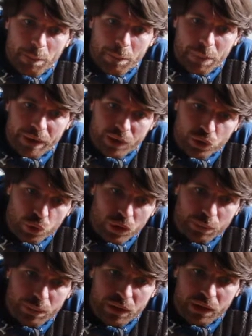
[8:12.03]
but I
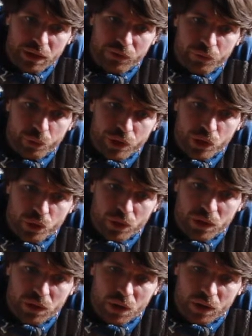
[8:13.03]
truly believe we
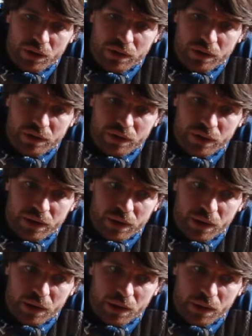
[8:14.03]
should not
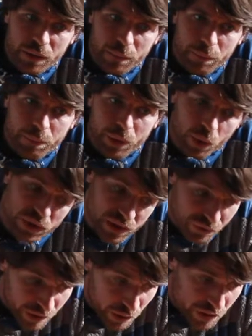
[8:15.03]

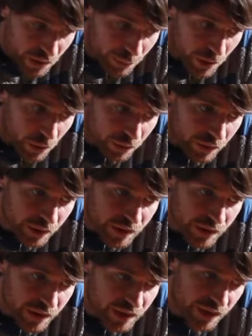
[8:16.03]
post videos about
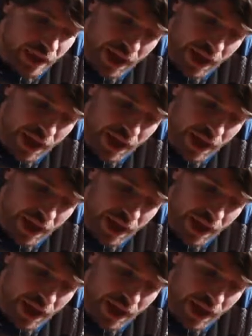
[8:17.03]
this and say,